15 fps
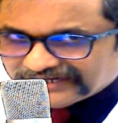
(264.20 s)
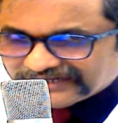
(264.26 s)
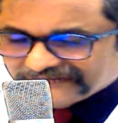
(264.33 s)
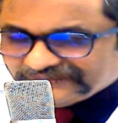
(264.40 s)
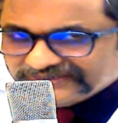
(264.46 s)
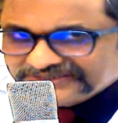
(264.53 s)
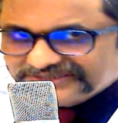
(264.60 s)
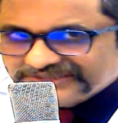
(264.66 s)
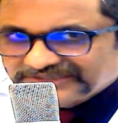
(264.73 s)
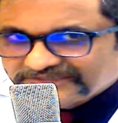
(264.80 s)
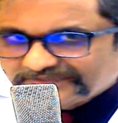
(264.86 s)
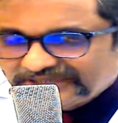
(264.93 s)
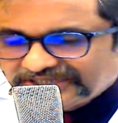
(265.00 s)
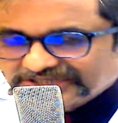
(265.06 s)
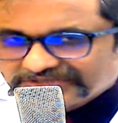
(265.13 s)
The first
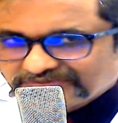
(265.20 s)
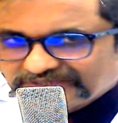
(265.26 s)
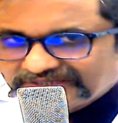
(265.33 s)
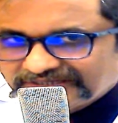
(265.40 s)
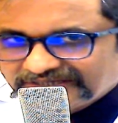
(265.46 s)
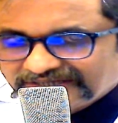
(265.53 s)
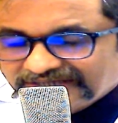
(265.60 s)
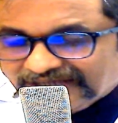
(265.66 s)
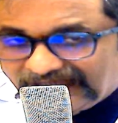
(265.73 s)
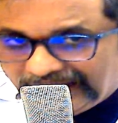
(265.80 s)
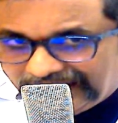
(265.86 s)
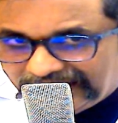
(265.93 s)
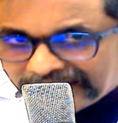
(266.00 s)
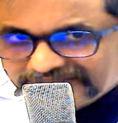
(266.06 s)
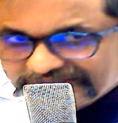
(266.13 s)
spin is with
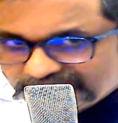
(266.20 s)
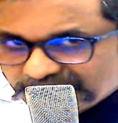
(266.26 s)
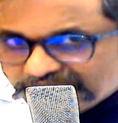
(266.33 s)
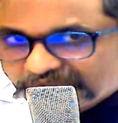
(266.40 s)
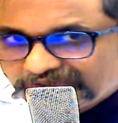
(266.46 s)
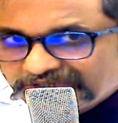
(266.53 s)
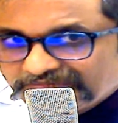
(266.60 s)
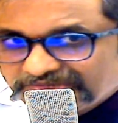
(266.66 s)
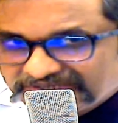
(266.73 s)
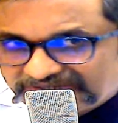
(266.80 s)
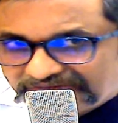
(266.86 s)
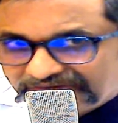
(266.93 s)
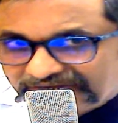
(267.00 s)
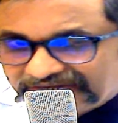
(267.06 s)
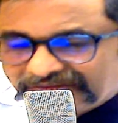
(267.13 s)
sodium
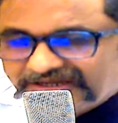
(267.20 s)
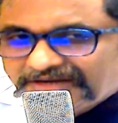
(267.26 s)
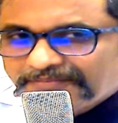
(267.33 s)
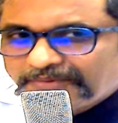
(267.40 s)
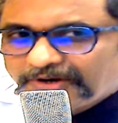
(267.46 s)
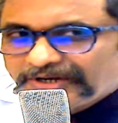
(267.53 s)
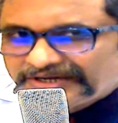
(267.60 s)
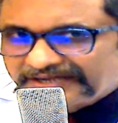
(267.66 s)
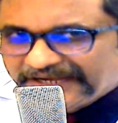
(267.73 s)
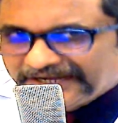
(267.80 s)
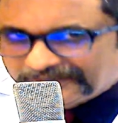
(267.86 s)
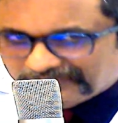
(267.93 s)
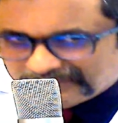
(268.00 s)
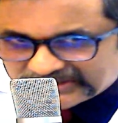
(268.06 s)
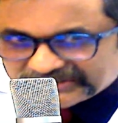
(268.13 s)
citrate
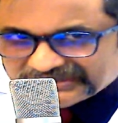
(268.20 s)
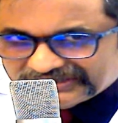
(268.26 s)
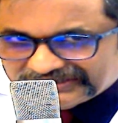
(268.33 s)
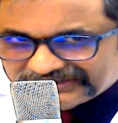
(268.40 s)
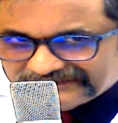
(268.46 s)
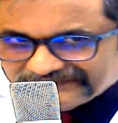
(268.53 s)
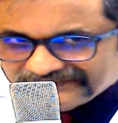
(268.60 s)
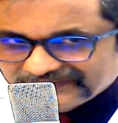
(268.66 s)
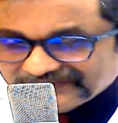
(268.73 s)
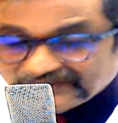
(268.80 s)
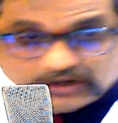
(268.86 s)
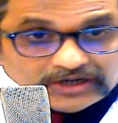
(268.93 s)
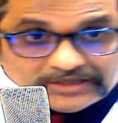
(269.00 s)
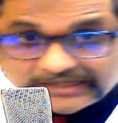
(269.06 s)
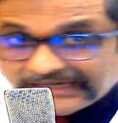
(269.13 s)
3.8%,
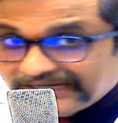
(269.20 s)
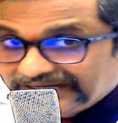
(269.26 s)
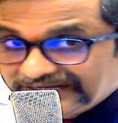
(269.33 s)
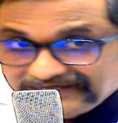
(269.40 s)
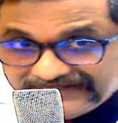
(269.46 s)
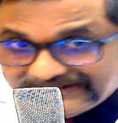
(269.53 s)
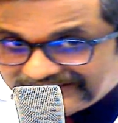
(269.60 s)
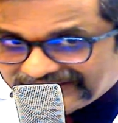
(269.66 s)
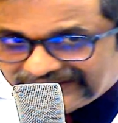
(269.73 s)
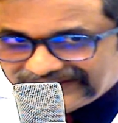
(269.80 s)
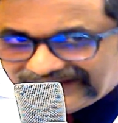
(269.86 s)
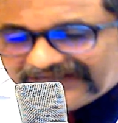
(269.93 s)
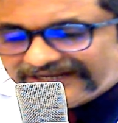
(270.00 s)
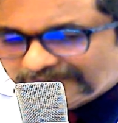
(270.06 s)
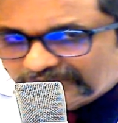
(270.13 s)
not EDTA.
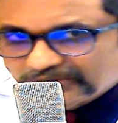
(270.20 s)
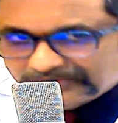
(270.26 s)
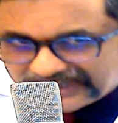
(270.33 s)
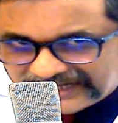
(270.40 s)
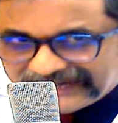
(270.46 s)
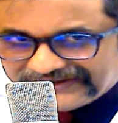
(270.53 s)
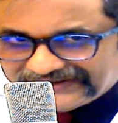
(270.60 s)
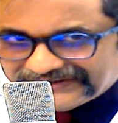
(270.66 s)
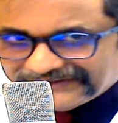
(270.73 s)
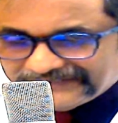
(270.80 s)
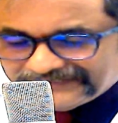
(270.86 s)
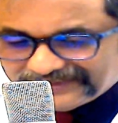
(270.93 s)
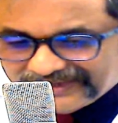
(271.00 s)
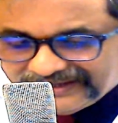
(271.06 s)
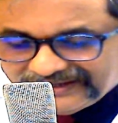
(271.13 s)
I'll come to it later.
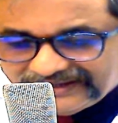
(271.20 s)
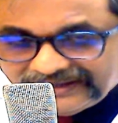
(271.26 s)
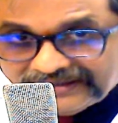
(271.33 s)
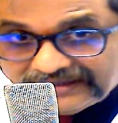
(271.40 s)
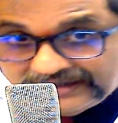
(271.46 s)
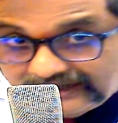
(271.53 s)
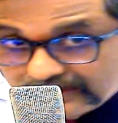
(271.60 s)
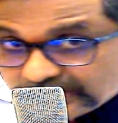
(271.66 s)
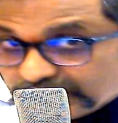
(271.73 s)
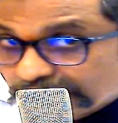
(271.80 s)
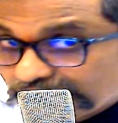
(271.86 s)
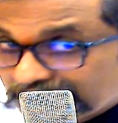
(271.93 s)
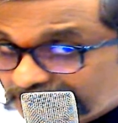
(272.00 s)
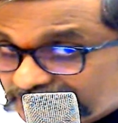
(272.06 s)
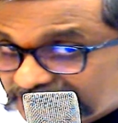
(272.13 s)

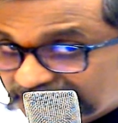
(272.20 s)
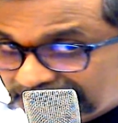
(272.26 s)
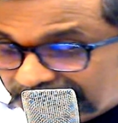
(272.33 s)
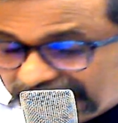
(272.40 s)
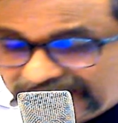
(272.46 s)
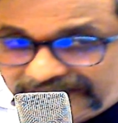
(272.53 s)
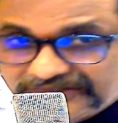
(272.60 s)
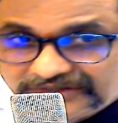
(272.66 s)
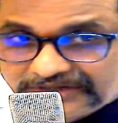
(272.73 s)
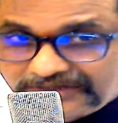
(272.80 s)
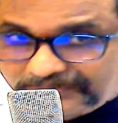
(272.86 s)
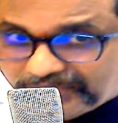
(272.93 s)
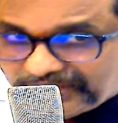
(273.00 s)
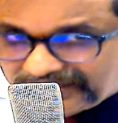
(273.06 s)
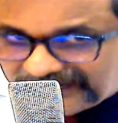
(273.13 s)
Sodium citrate
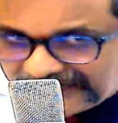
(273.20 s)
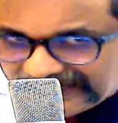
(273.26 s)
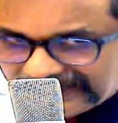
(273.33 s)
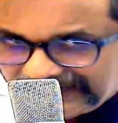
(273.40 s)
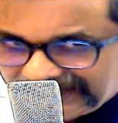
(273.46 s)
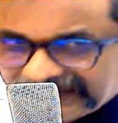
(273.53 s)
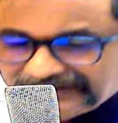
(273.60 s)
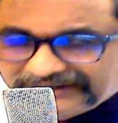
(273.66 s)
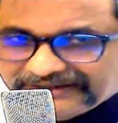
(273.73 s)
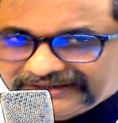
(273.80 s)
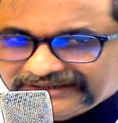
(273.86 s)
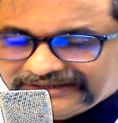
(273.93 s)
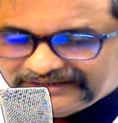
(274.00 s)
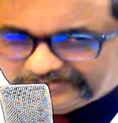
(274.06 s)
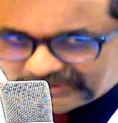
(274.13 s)

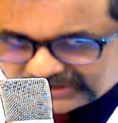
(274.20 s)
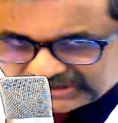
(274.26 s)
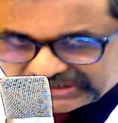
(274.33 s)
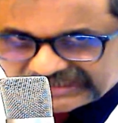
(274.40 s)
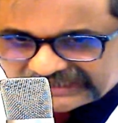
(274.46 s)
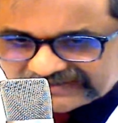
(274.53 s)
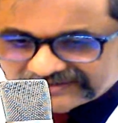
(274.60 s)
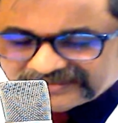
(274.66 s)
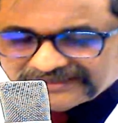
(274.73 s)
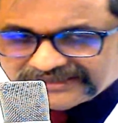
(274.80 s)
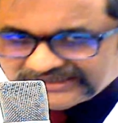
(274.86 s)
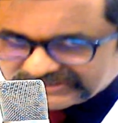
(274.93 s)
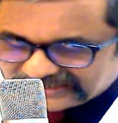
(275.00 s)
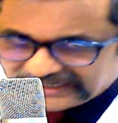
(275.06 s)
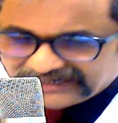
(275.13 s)
3.8%
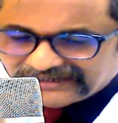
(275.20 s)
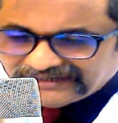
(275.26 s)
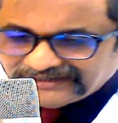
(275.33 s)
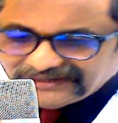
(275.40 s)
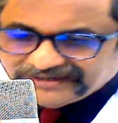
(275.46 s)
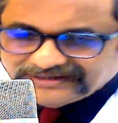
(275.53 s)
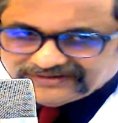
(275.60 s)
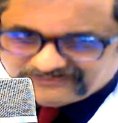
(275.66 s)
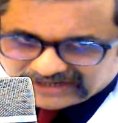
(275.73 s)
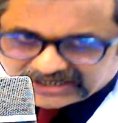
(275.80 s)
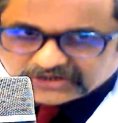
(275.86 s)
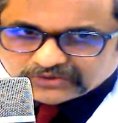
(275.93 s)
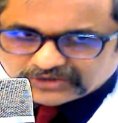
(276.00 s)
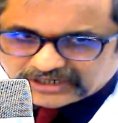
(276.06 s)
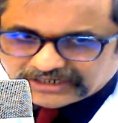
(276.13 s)
is taken,
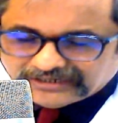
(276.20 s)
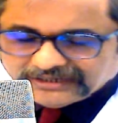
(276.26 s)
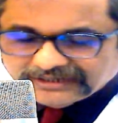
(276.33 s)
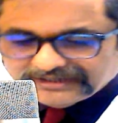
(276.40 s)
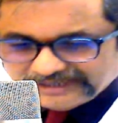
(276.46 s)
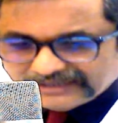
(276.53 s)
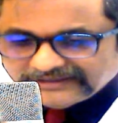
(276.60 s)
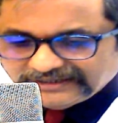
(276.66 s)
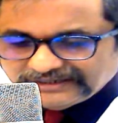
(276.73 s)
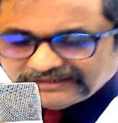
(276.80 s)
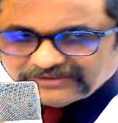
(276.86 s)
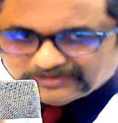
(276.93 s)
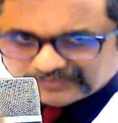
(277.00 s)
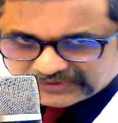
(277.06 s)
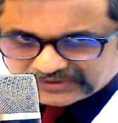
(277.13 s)
vacutainer, and then
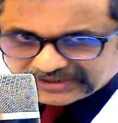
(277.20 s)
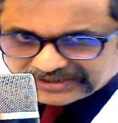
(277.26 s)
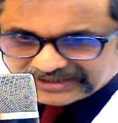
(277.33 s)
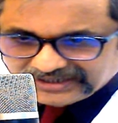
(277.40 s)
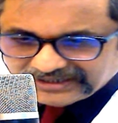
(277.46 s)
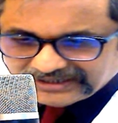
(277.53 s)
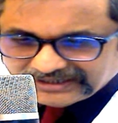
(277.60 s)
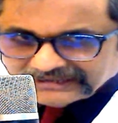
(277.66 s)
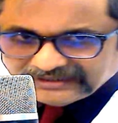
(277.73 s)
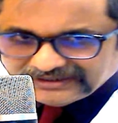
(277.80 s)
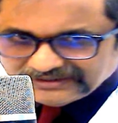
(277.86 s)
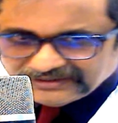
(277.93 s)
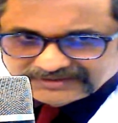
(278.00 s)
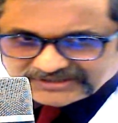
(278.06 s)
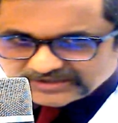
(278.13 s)
you put it here and
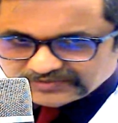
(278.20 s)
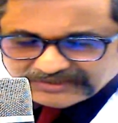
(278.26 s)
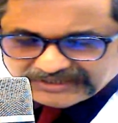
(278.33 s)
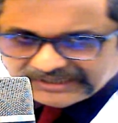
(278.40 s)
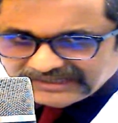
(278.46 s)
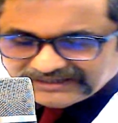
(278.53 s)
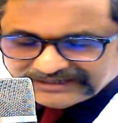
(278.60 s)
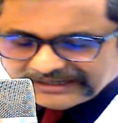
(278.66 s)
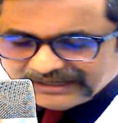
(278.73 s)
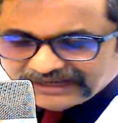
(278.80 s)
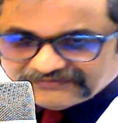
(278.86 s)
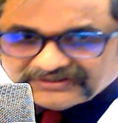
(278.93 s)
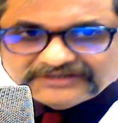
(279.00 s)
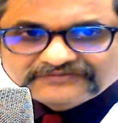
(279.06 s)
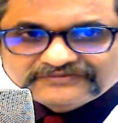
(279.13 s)
then spin it, and
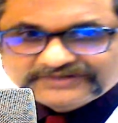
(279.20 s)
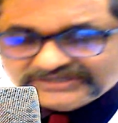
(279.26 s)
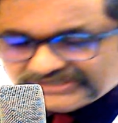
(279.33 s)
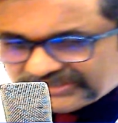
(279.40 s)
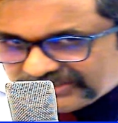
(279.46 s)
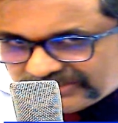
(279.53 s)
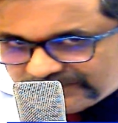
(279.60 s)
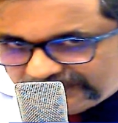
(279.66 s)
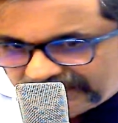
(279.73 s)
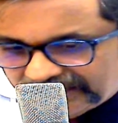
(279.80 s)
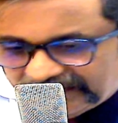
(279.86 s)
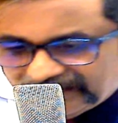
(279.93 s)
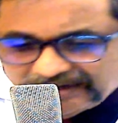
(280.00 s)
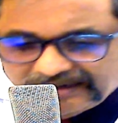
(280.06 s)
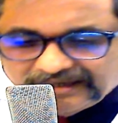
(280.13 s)
after the first spin
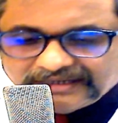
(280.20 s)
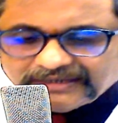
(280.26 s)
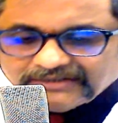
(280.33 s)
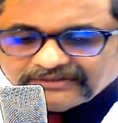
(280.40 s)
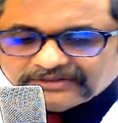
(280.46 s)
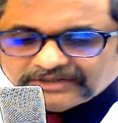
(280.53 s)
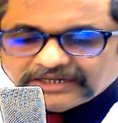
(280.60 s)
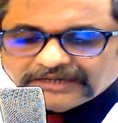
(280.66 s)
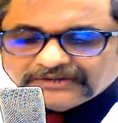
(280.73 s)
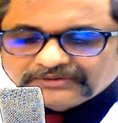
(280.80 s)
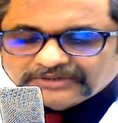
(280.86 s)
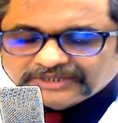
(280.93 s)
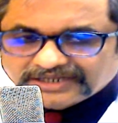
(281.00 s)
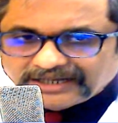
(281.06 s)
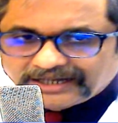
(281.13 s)
you take out
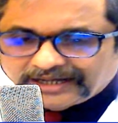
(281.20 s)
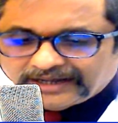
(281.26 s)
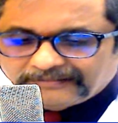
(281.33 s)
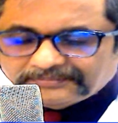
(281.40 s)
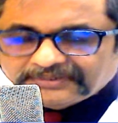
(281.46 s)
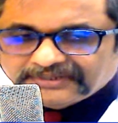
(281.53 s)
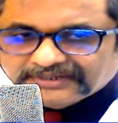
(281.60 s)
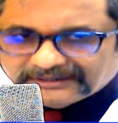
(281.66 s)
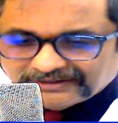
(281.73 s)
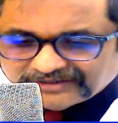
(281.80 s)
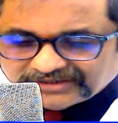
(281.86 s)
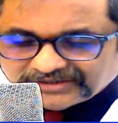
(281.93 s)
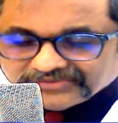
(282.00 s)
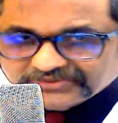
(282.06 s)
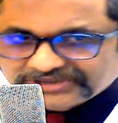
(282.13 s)
the upper
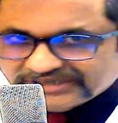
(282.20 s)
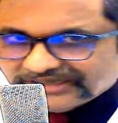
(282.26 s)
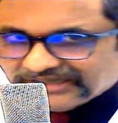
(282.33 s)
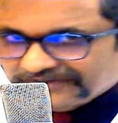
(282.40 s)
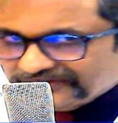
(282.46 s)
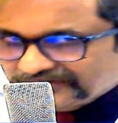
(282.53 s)
2/3 of the